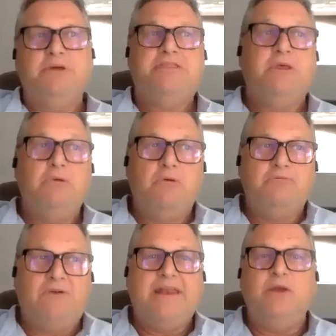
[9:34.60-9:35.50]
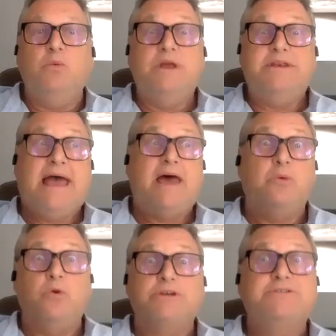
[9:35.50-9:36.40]
They should, but finding what
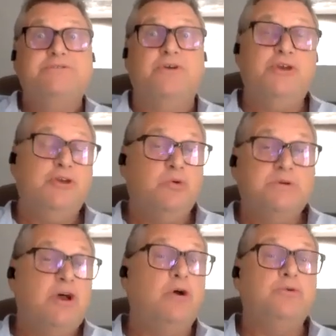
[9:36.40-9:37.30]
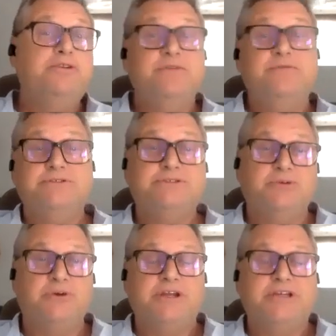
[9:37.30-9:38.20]
data works for you is a whole different
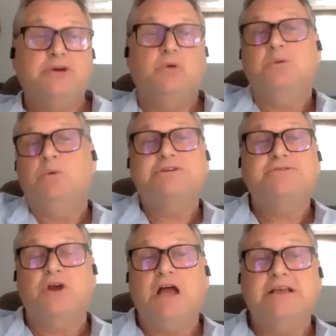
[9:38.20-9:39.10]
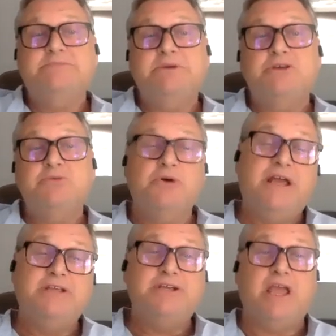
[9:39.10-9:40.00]
story. So what works for us, because
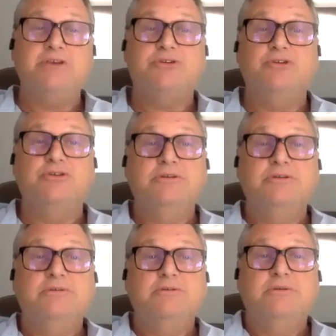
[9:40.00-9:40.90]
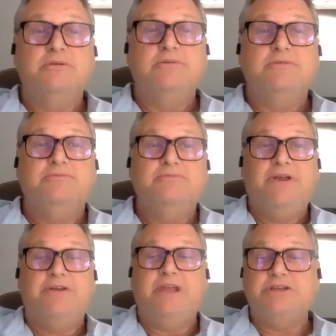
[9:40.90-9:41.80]
we're an educational
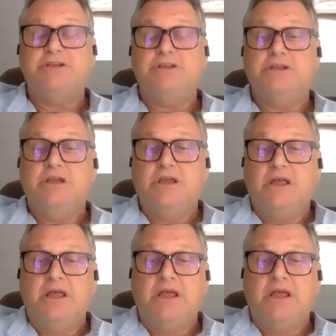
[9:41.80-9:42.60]
foundation,